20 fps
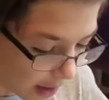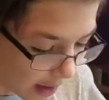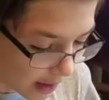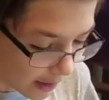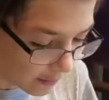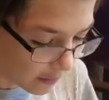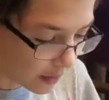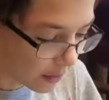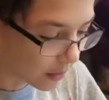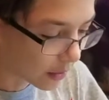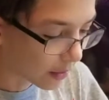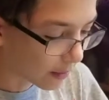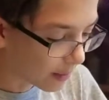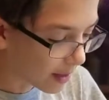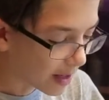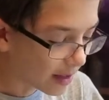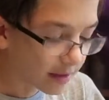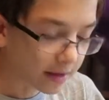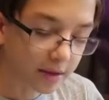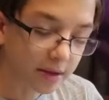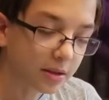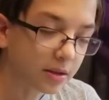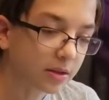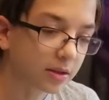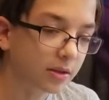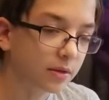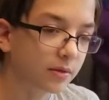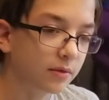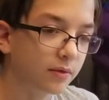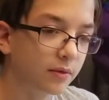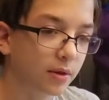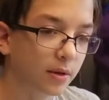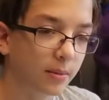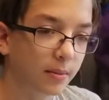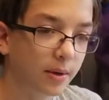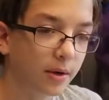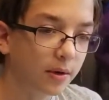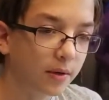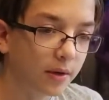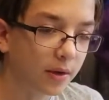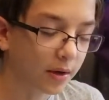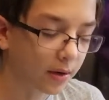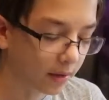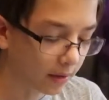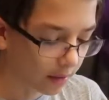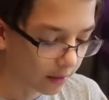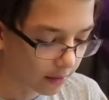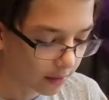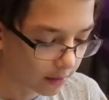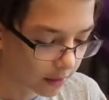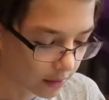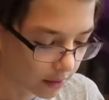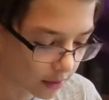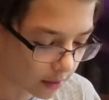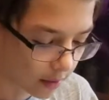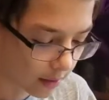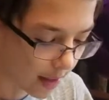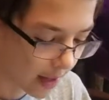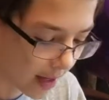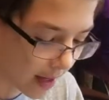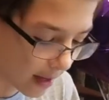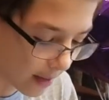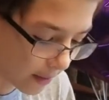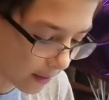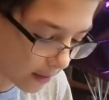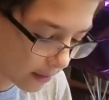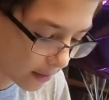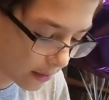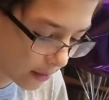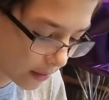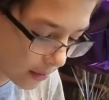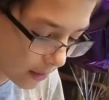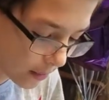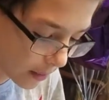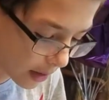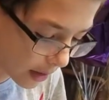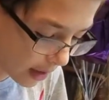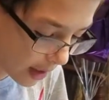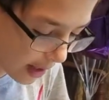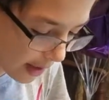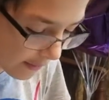have to use our patience from earlier, and we're going to have